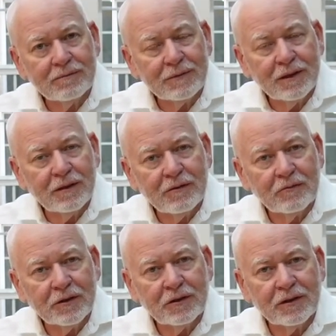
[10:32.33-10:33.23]

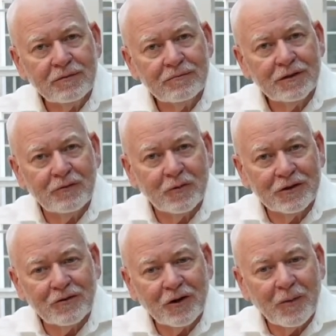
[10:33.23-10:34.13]
really. If you want
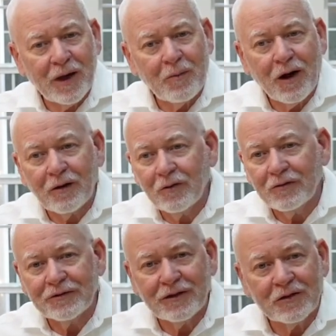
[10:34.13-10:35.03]
to talk about
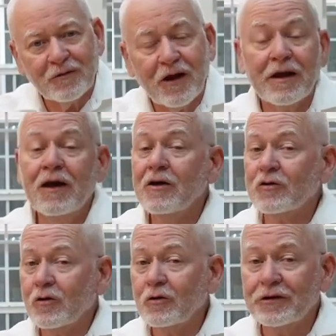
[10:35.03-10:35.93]
potholes, that's fine. The
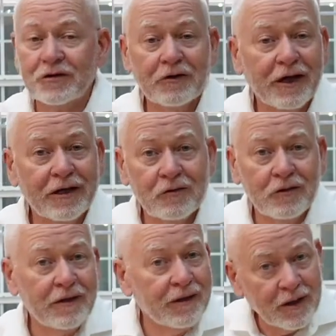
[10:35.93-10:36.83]
school district can't do
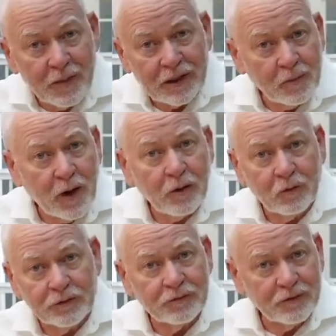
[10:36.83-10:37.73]
anything about the
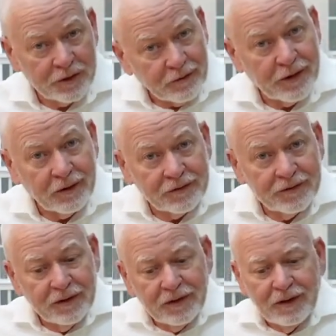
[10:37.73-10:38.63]
potholes in front of your house.
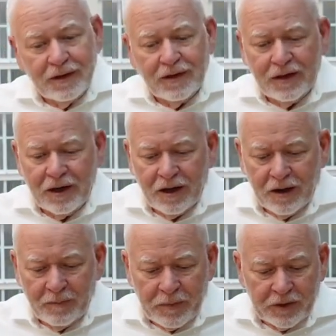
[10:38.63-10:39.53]

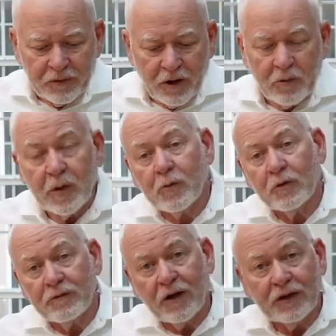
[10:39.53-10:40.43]
And so I remember
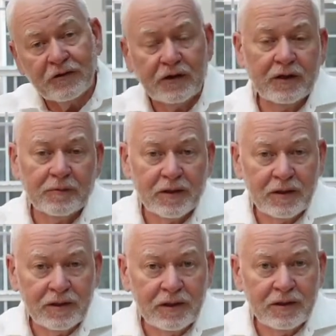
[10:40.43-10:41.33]
advising him that
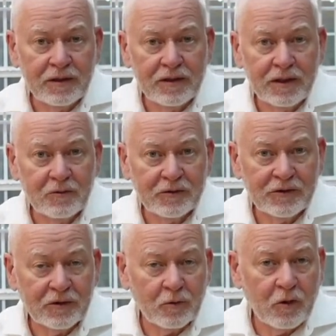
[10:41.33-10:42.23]
he was
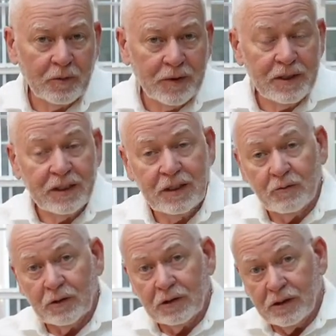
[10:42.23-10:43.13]
in the wrong meeting. He
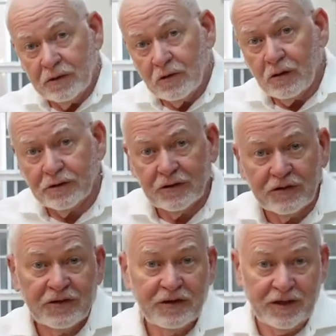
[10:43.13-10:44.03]
really needed to talk to the
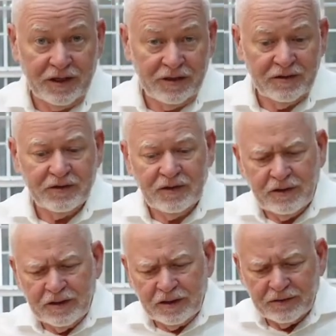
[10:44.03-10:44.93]
city. The city
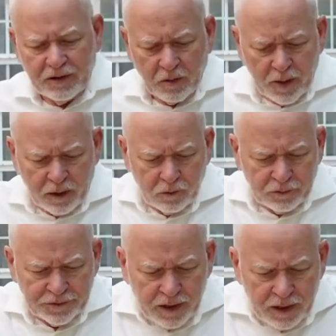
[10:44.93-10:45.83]
takes care of
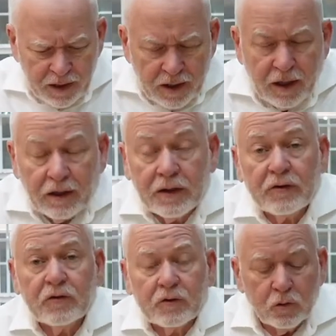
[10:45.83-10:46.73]
potholes,
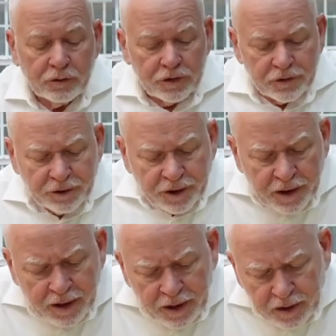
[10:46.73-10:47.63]
not the school district.
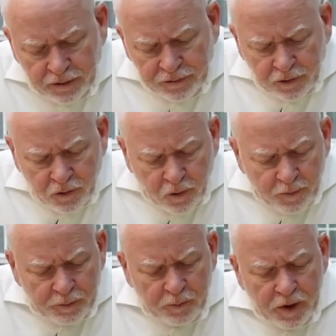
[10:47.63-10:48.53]
So
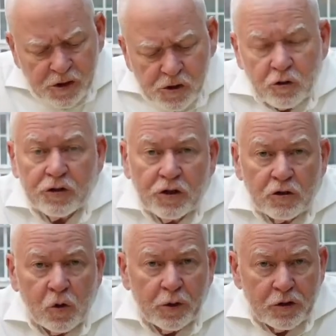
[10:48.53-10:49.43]
make sure you
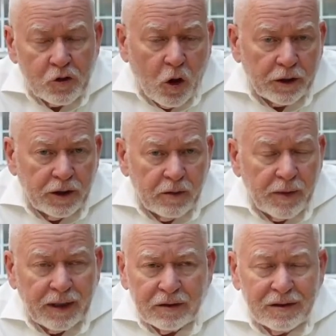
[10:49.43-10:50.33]
know what you're talking
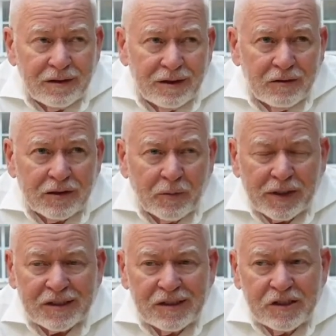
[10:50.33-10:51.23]
about. You don't have to be
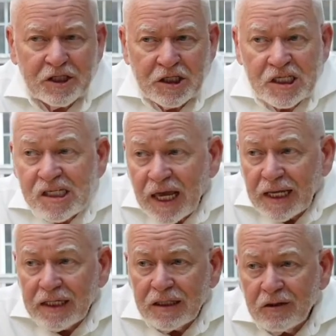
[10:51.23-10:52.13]
a genius
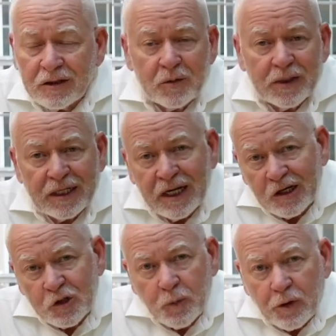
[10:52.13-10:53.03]
at it. You don't have to be an
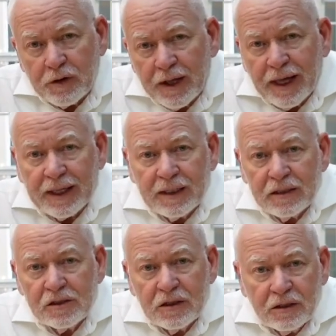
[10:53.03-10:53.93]
expert at
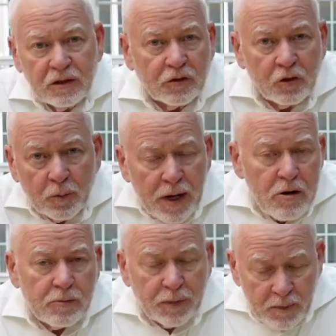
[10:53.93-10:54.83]
it. You're a
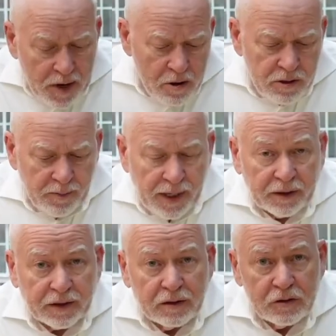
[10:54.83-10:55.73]
parent. Be a parent
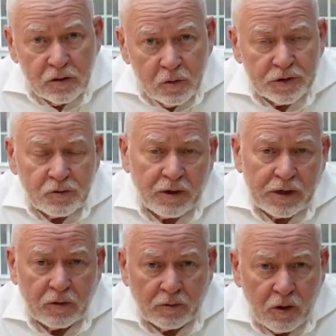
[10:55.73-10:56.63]
about it. You know what's
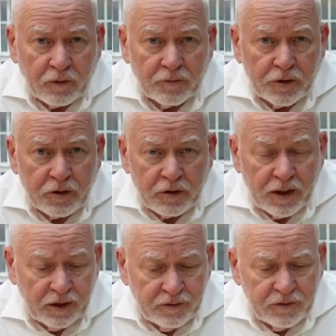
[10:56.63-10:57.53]
right or wrong for your
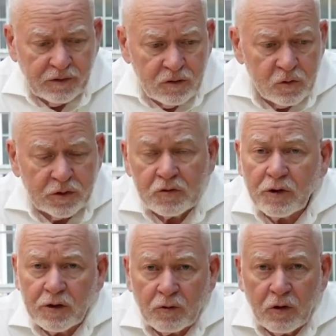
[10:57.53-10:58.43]
kids, and you know what's
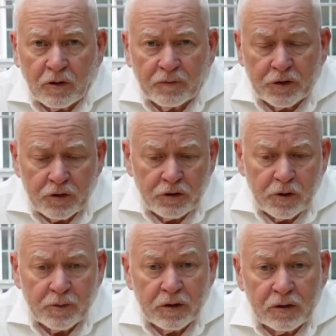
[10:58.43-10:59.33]
right or wrong for your
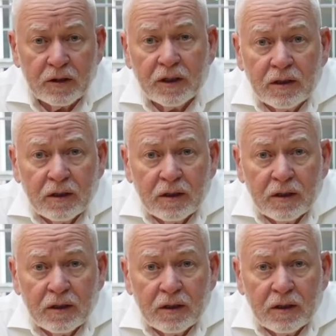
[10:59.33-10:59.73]
community.